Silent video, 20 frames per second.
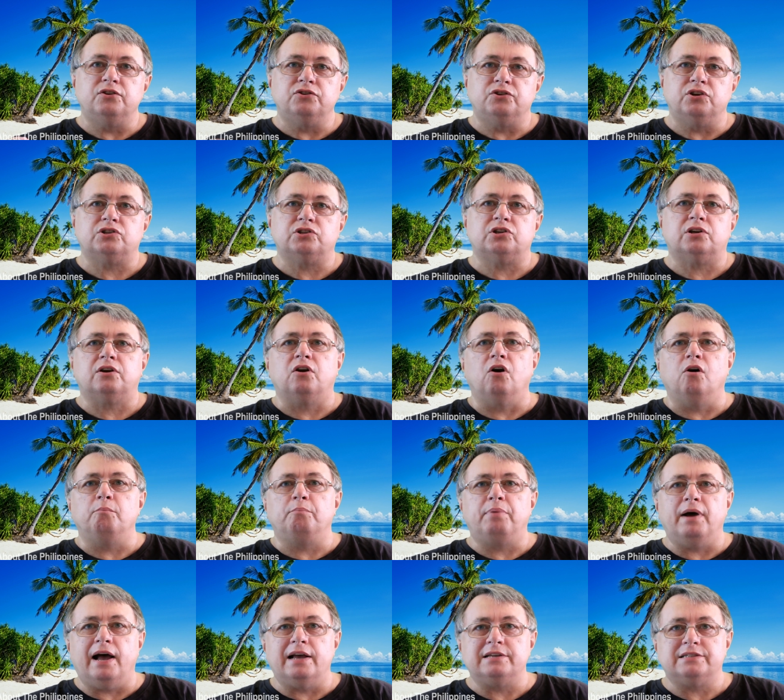Just
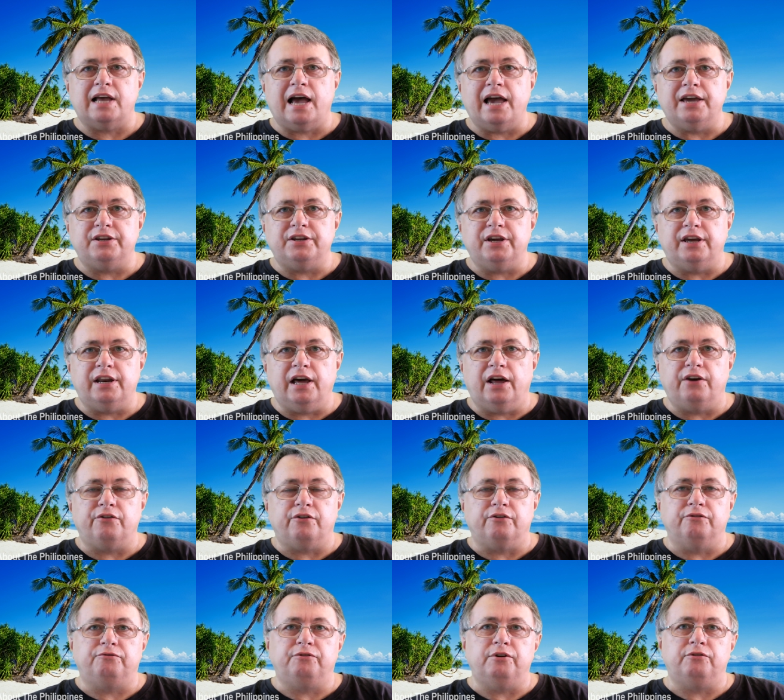gone past
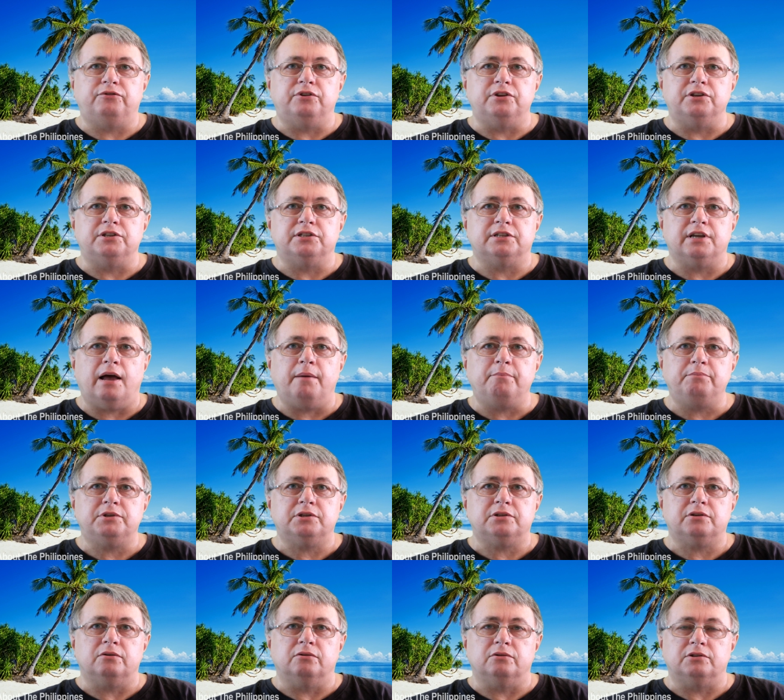1,850
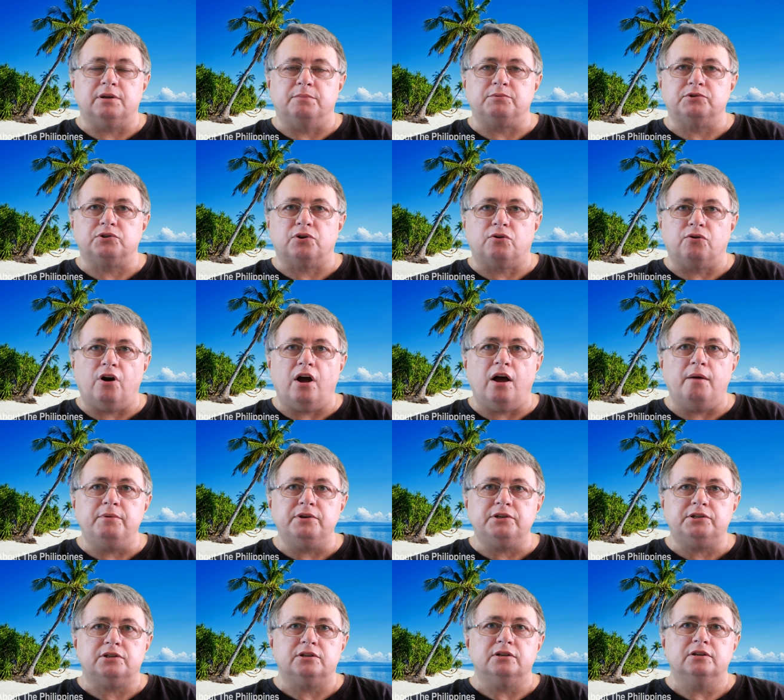subs or
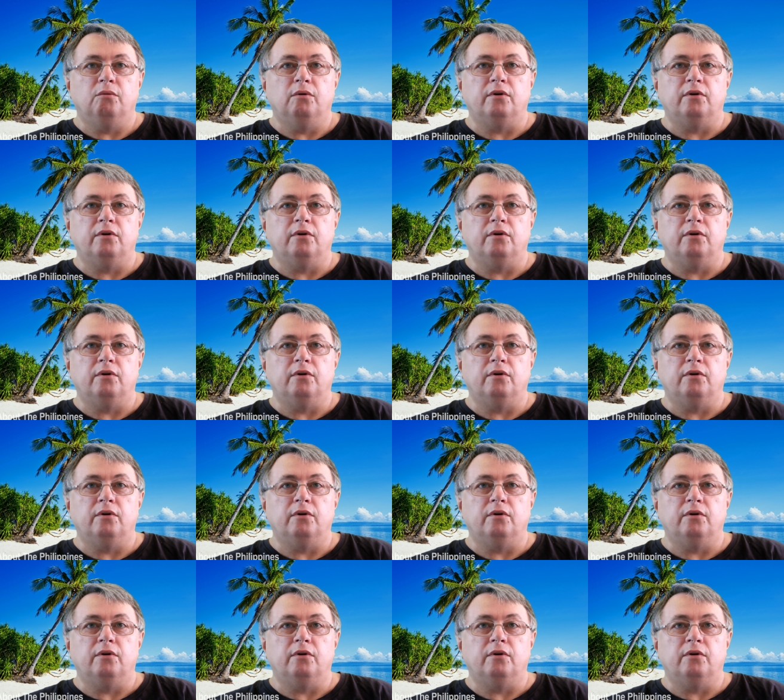subscribers.